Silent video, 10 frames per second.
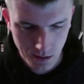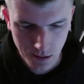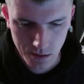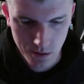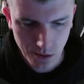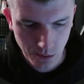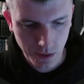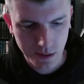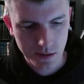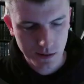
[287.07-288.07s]
So
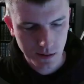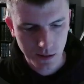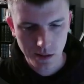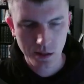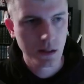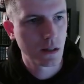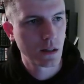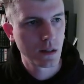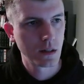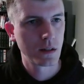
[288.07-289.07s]
let's see.
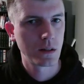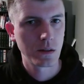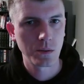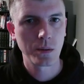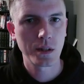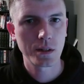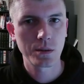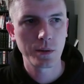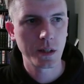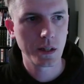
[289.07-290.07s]
What do
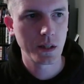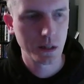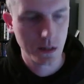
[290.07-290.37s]
we...